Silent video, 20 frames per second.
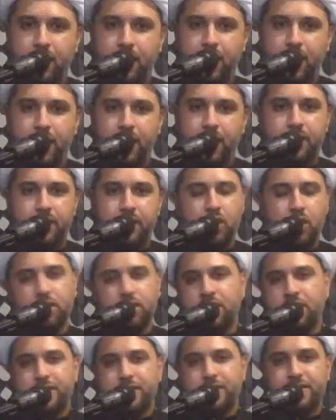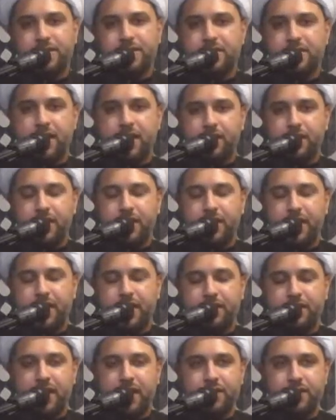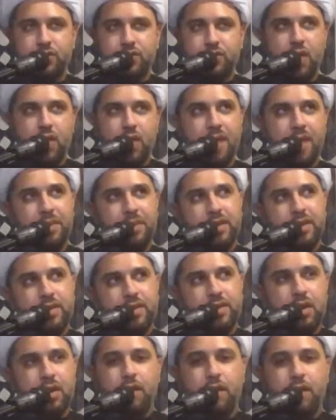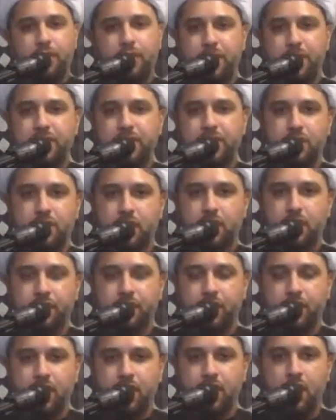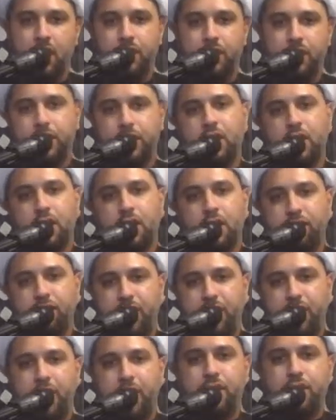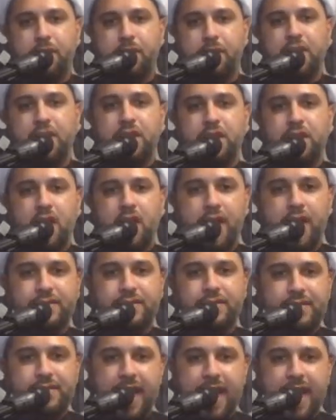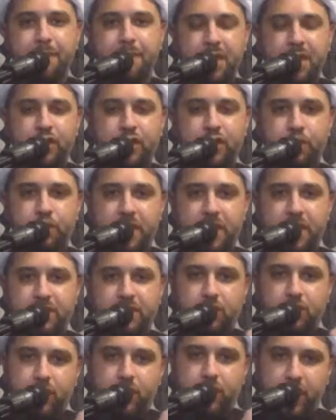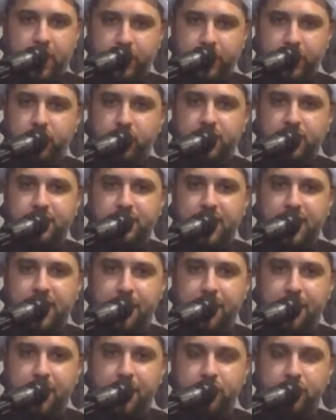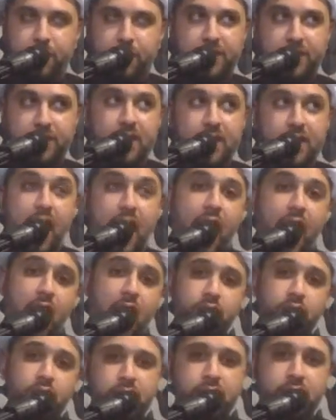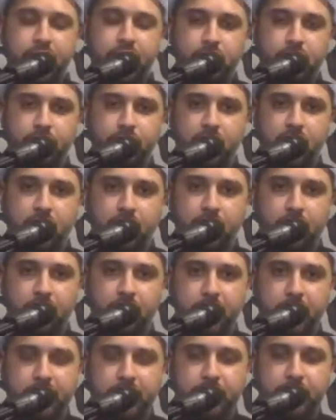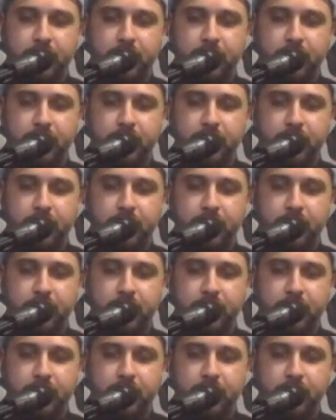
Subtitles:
And not necessarily it has to happen at a governmental level. There are very many establishments, religious establishments outside of government